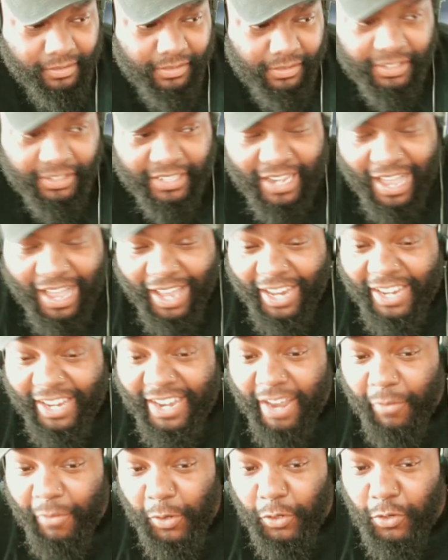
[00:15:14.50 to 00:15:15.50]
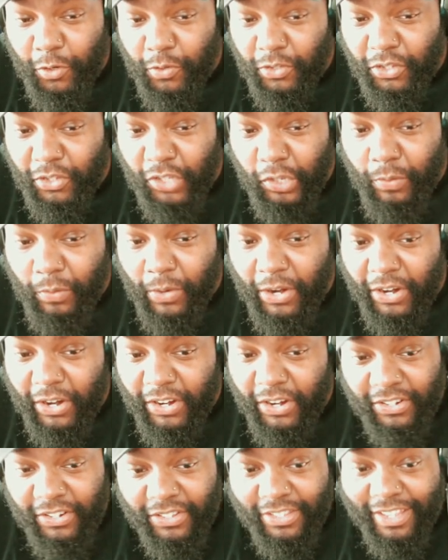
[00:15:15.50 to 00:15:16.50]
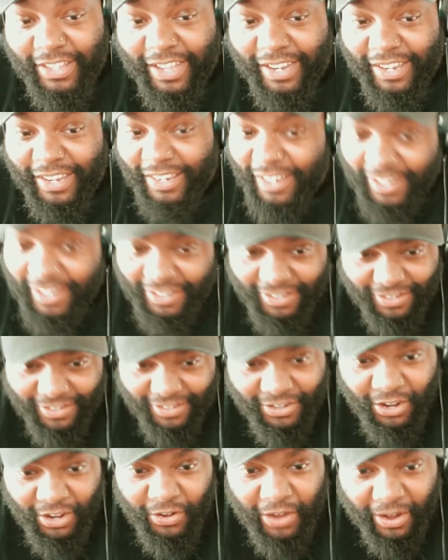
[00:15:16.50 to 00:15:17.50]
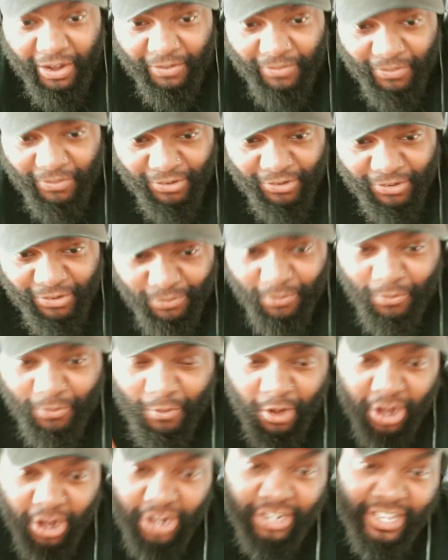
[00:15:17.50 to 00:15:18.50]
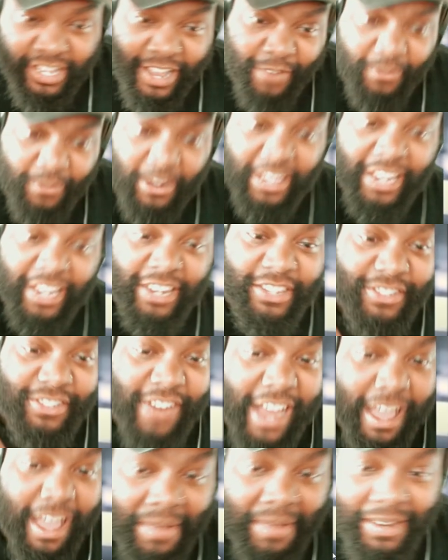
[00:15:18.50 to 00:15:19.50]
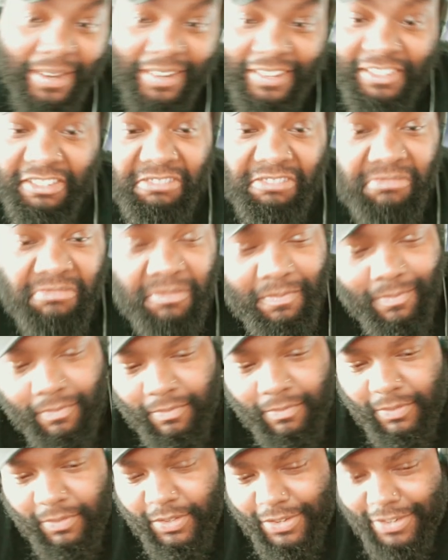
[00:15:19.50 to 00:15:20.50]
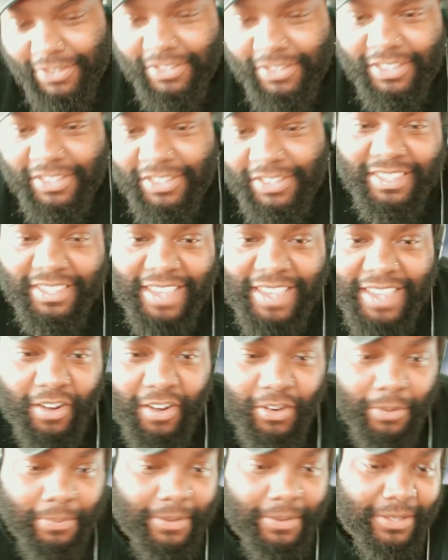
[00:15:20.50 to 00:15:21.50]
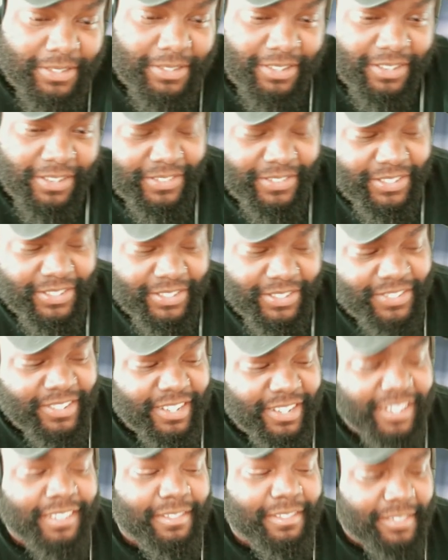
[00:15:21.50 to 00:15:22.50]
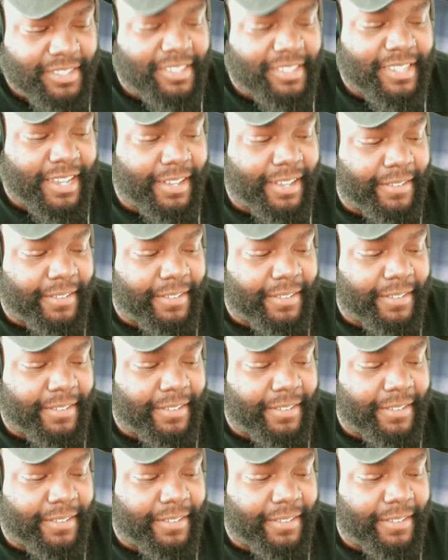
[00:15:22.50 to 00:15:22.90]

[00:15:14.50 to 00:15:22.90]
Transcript: See how he never uses the words that, you know, that the words that really describe it? He just uses a sound or puts it over the screen. It's tough.